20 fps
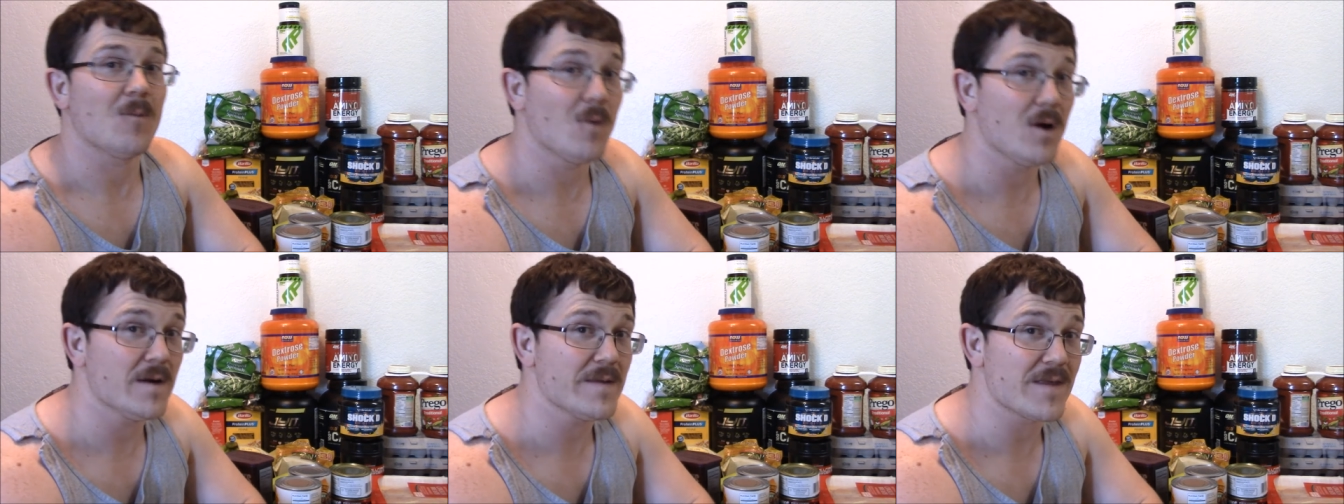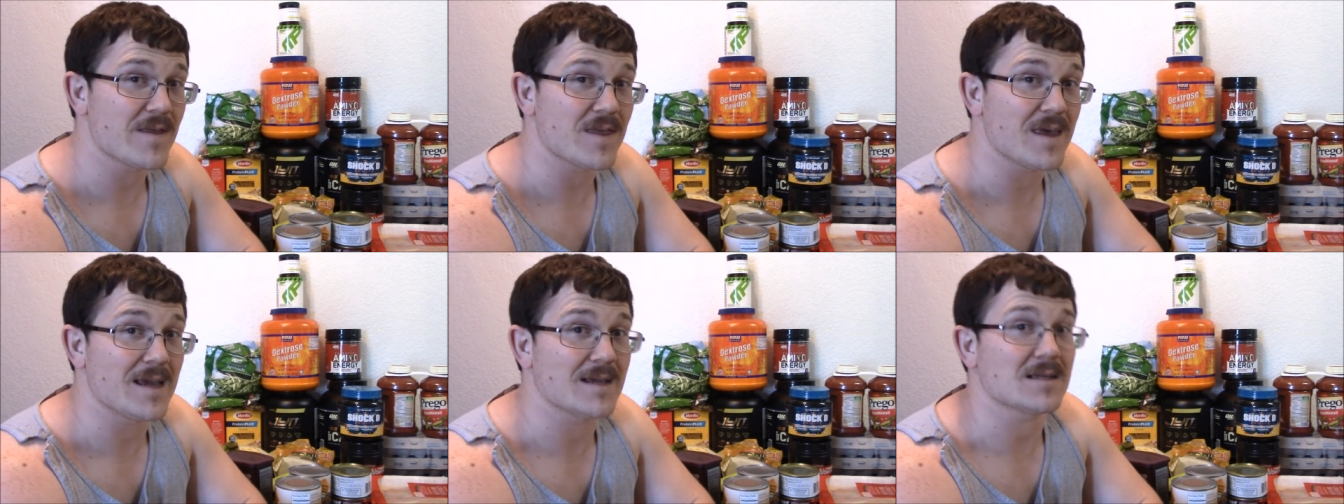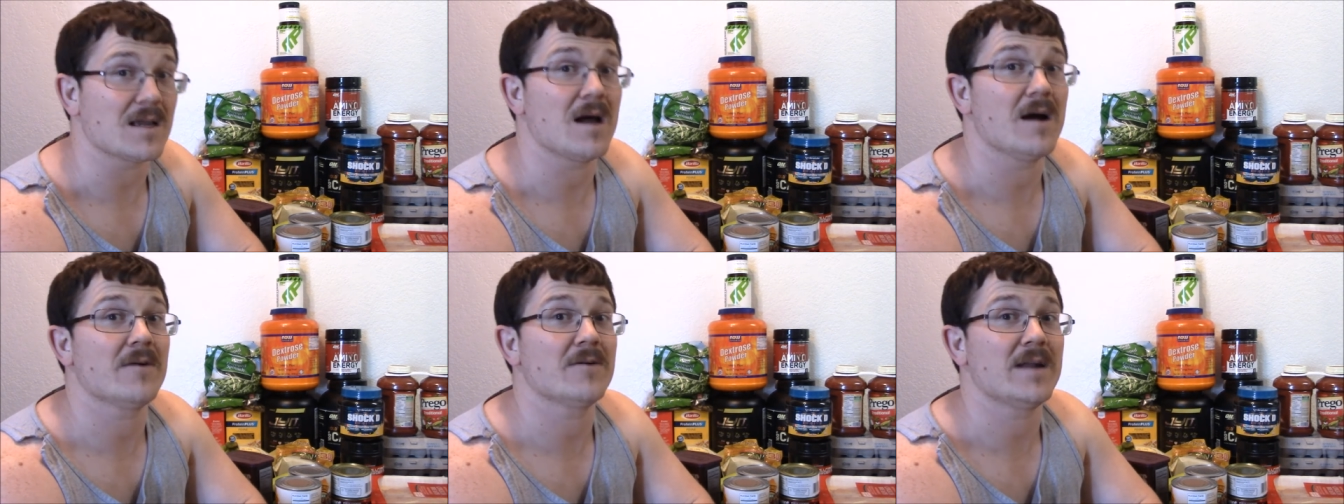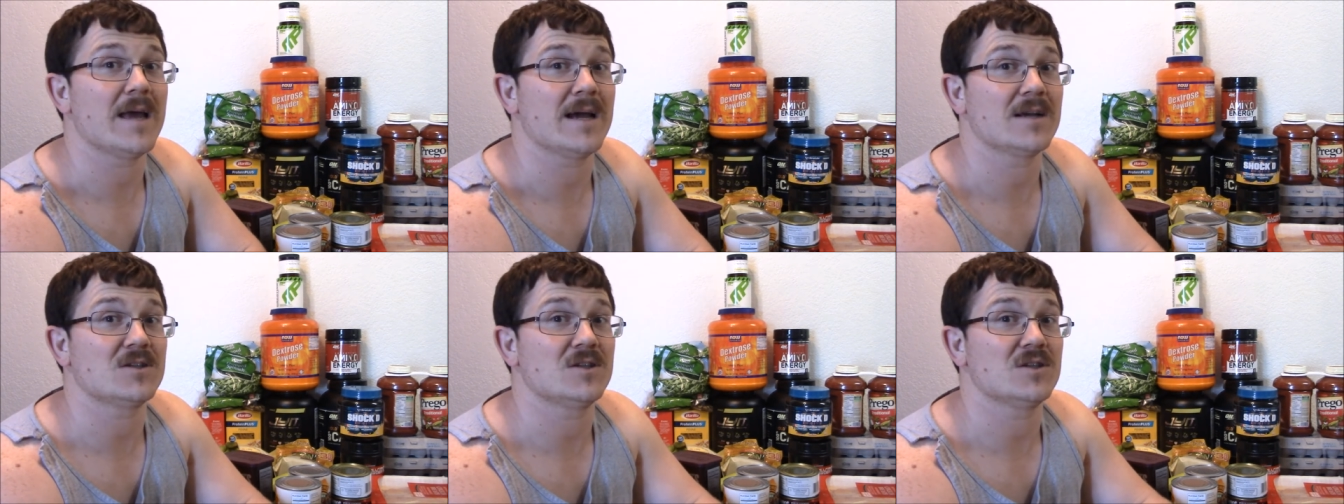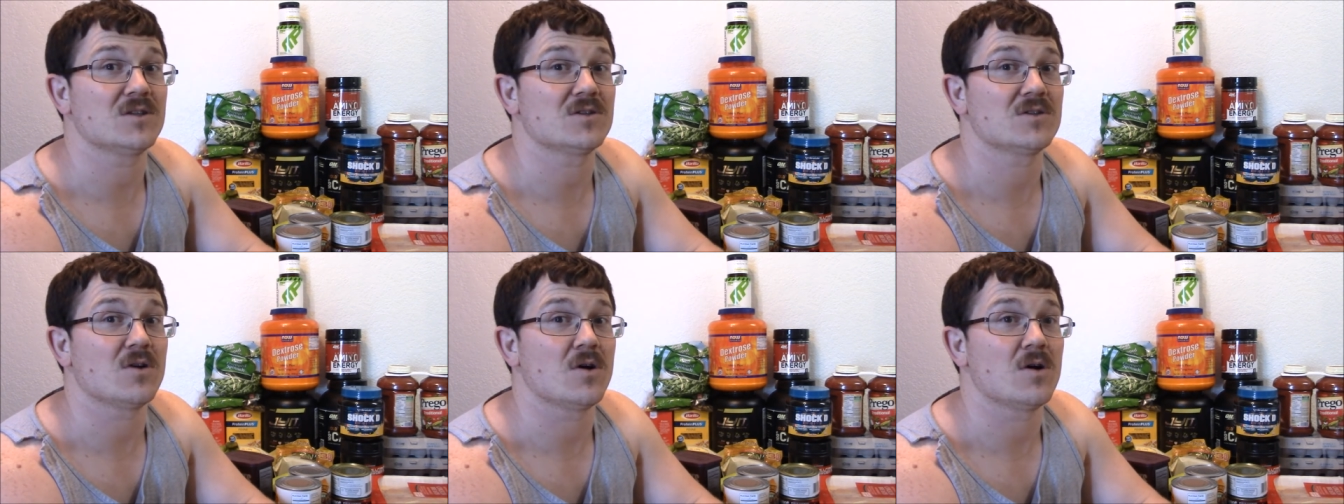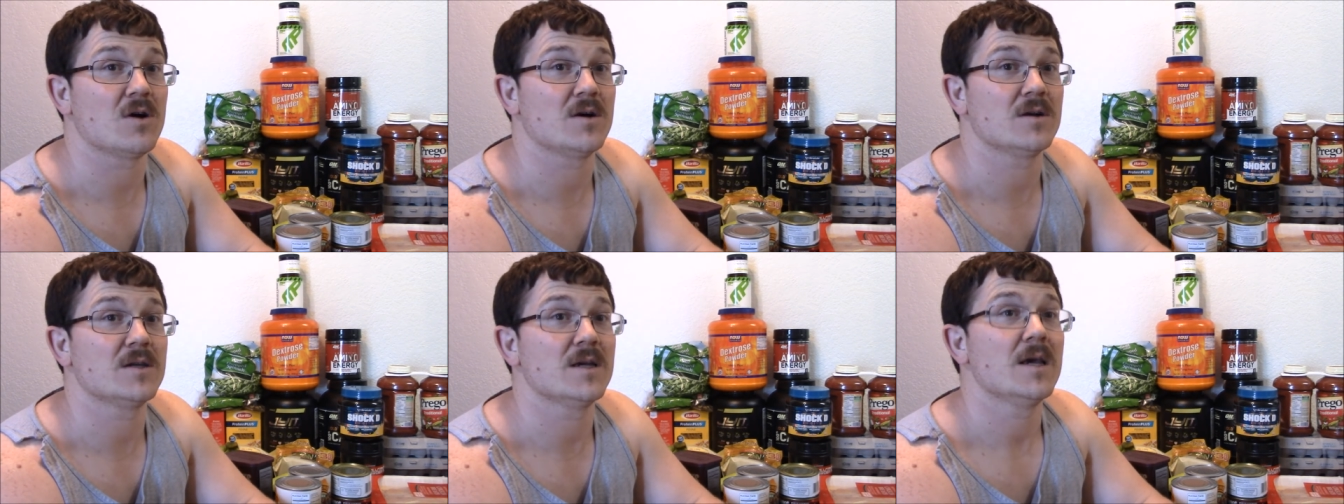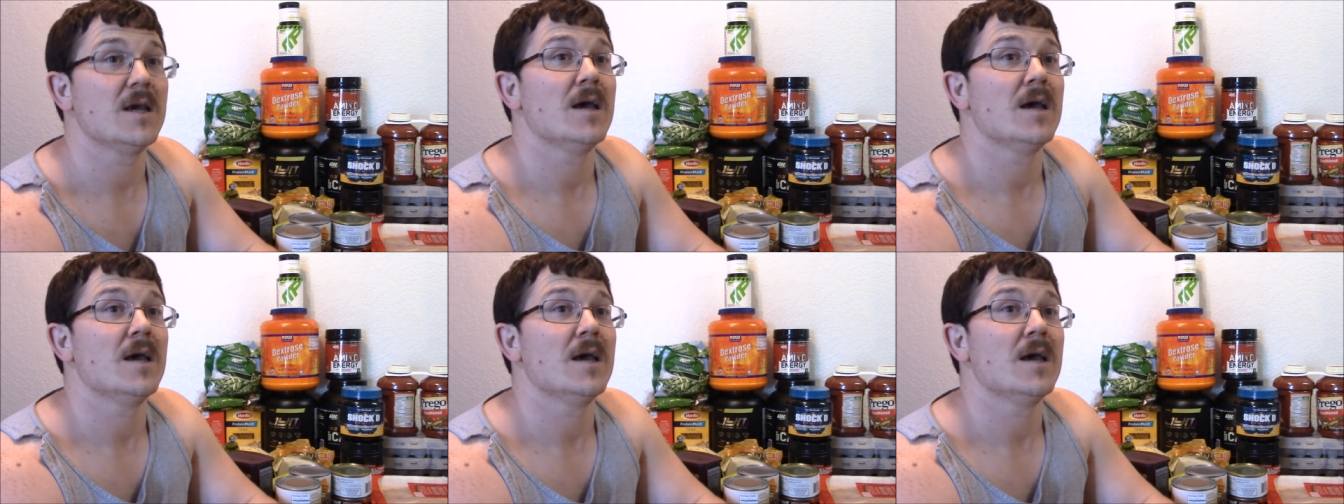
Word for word: one of the things, I'm gonna actually start